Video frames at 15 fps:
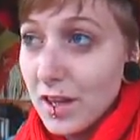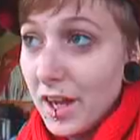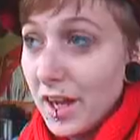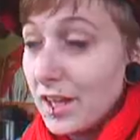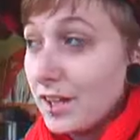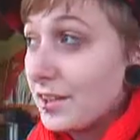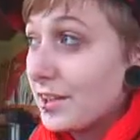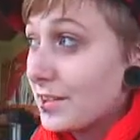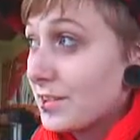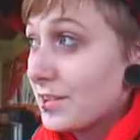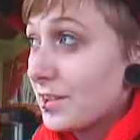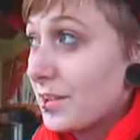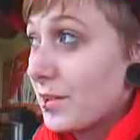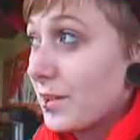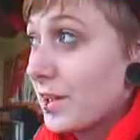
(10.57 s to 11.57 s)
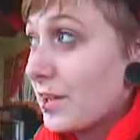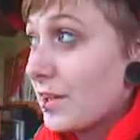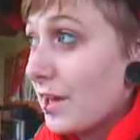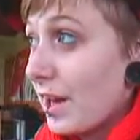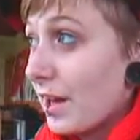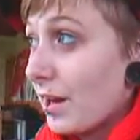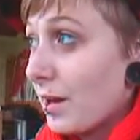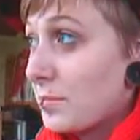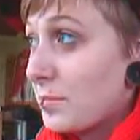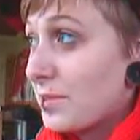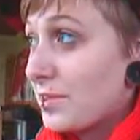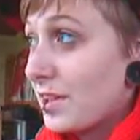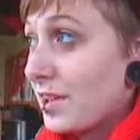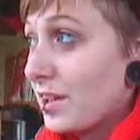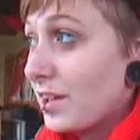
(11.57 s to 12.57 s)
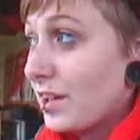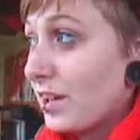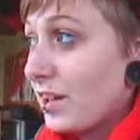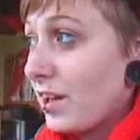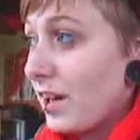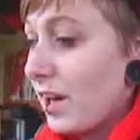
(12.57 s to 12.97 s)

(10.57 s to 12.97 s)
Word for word: And considering that I'm sitting